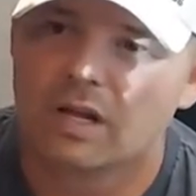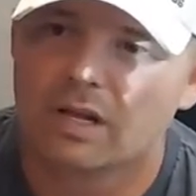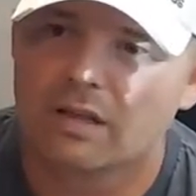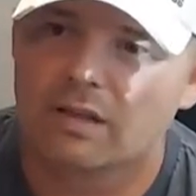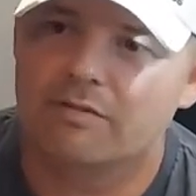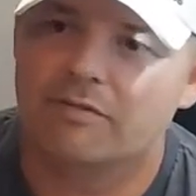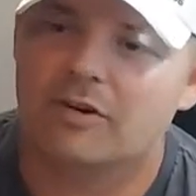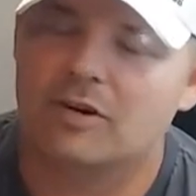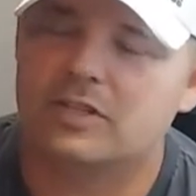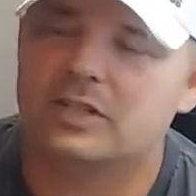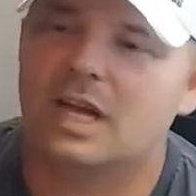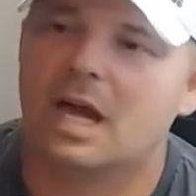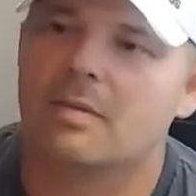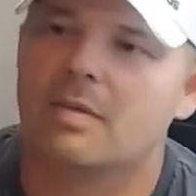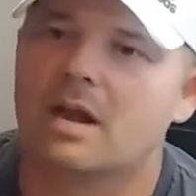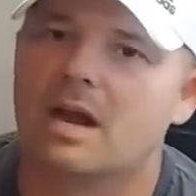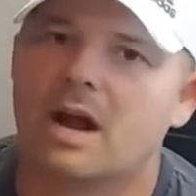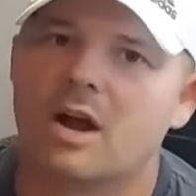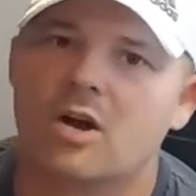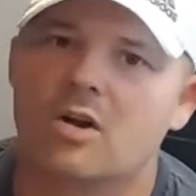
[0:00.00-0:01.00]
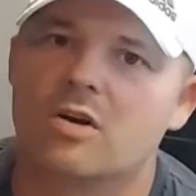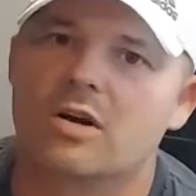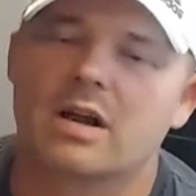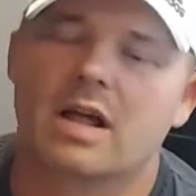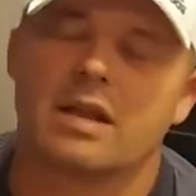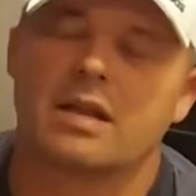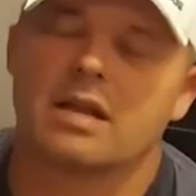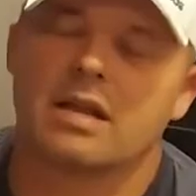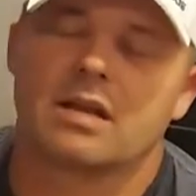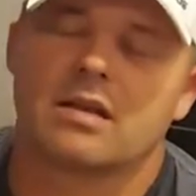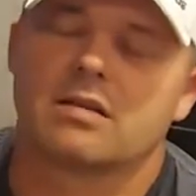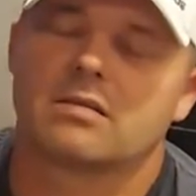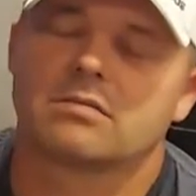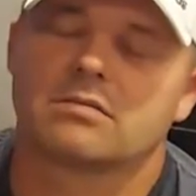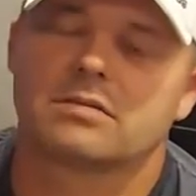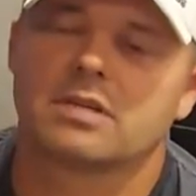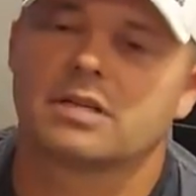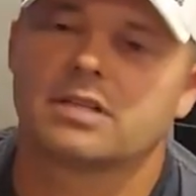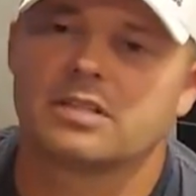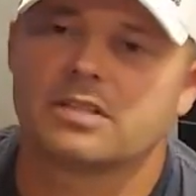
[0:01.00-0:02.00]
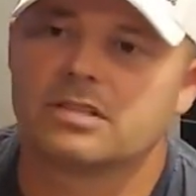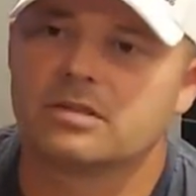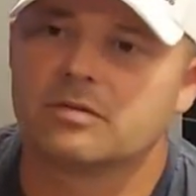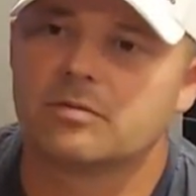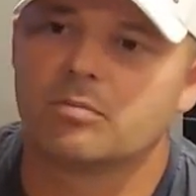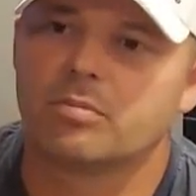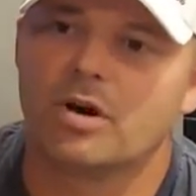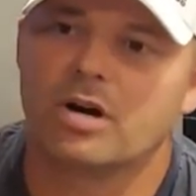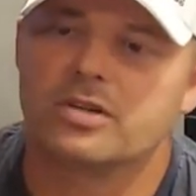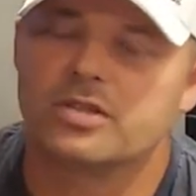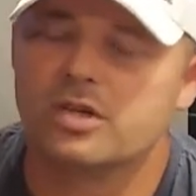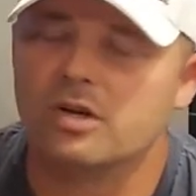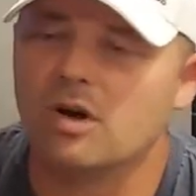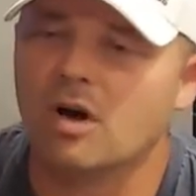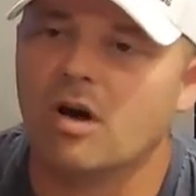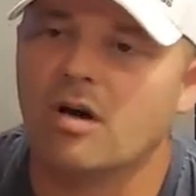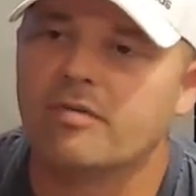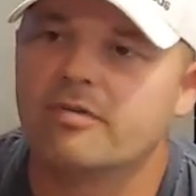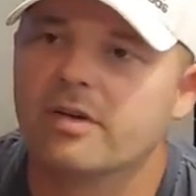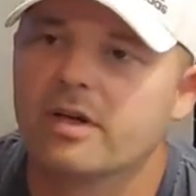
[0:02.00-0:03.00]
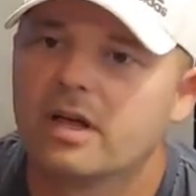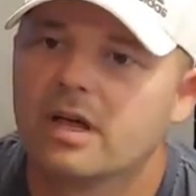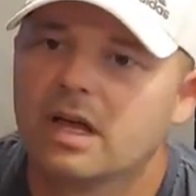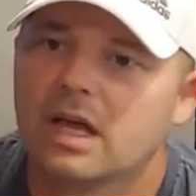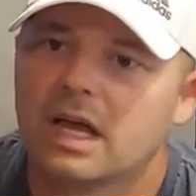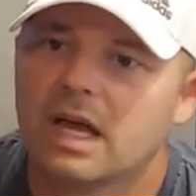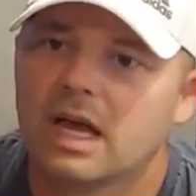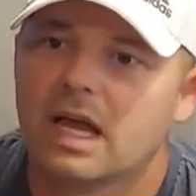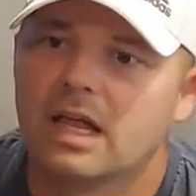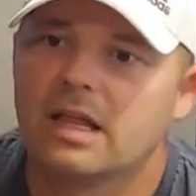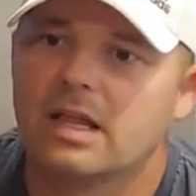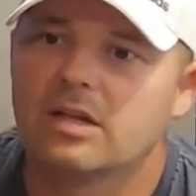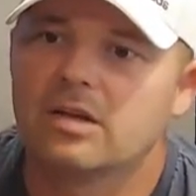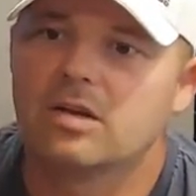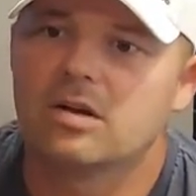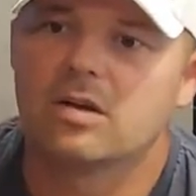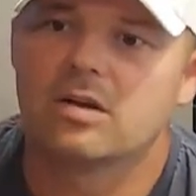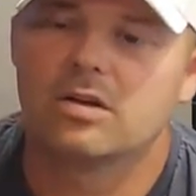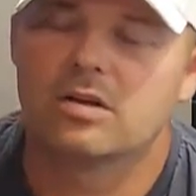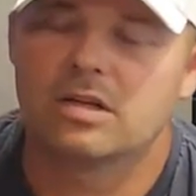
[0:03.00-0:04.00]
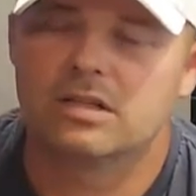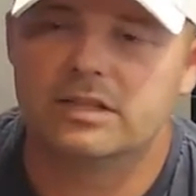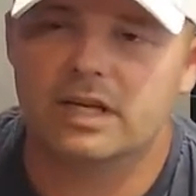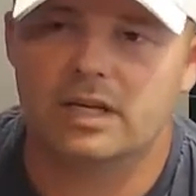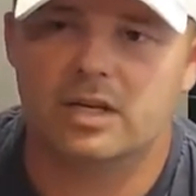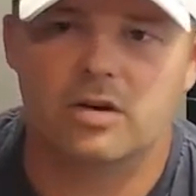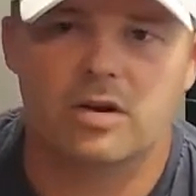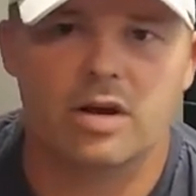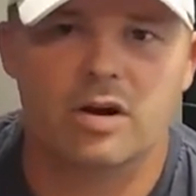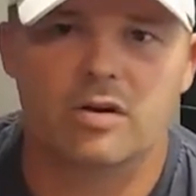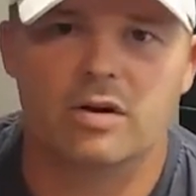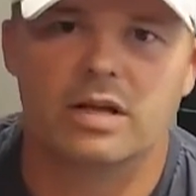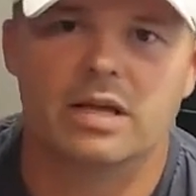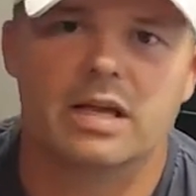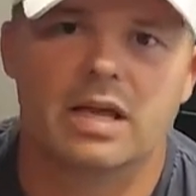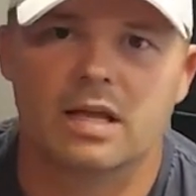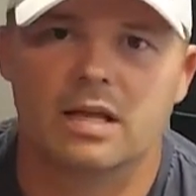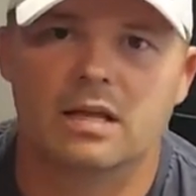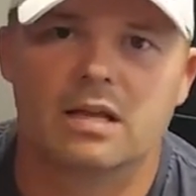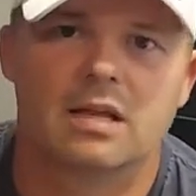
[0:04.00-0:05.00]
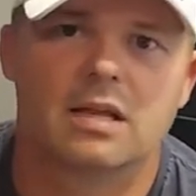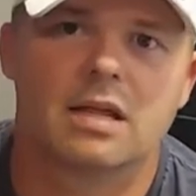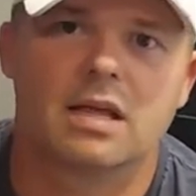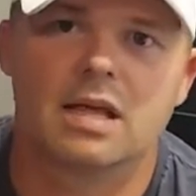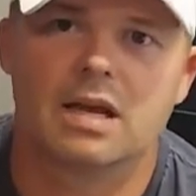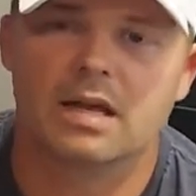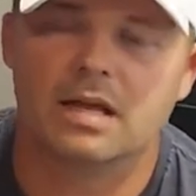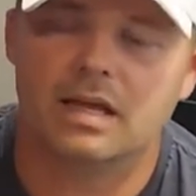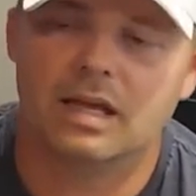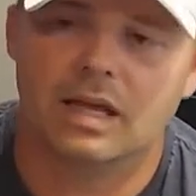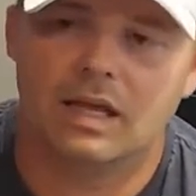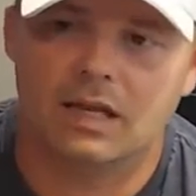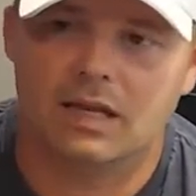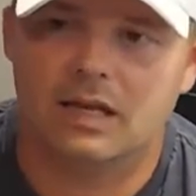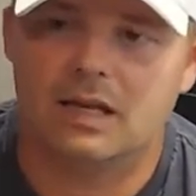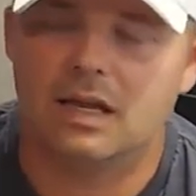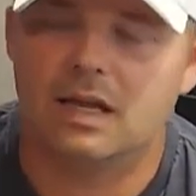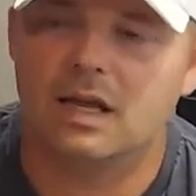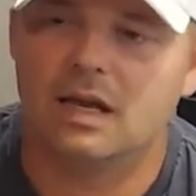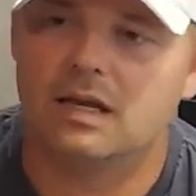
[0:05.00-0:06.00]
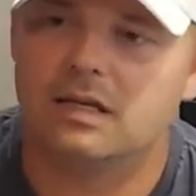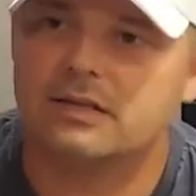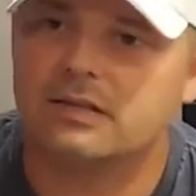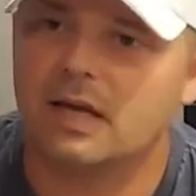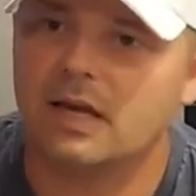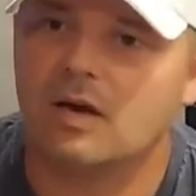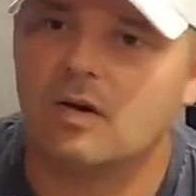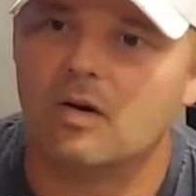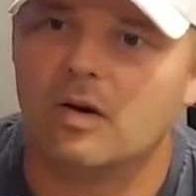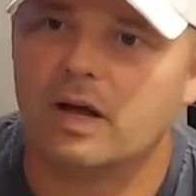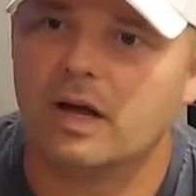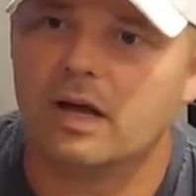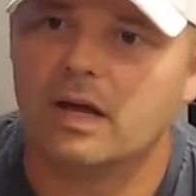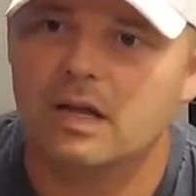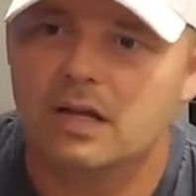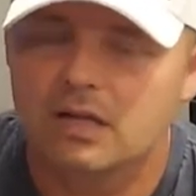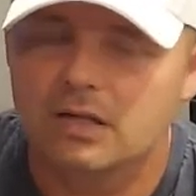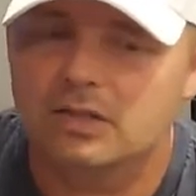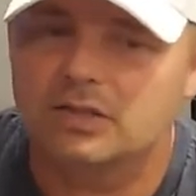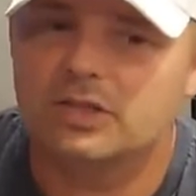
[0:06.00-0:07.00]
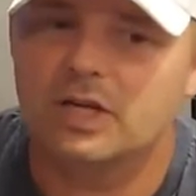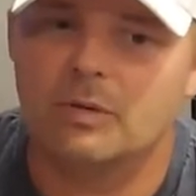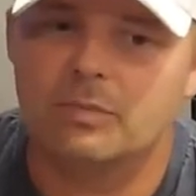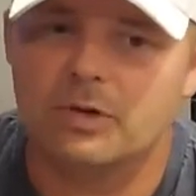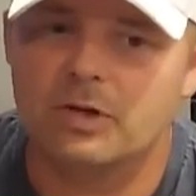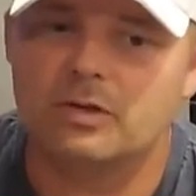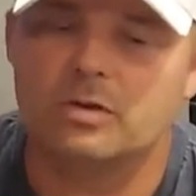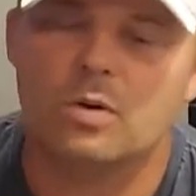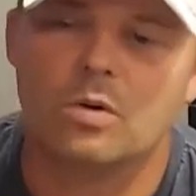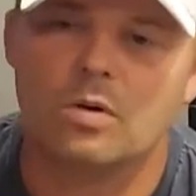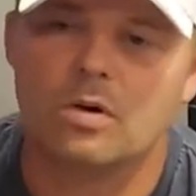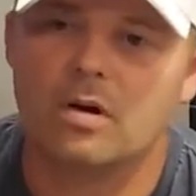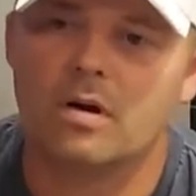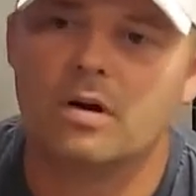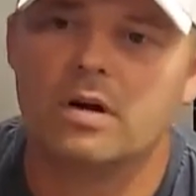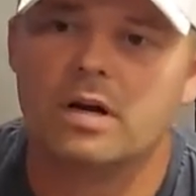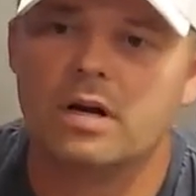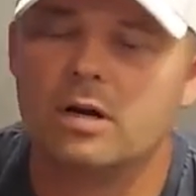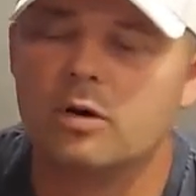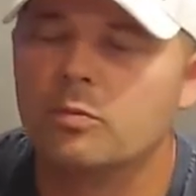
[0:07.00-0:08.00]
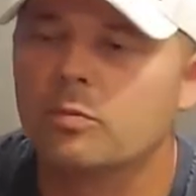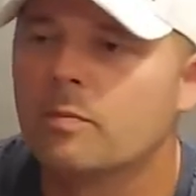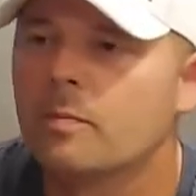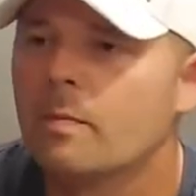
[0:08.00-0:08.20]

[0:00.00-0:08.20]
The first time that I heard it, I just brushed it off, and then it's like you hear it again and again, and it's like, okay, something's going on here.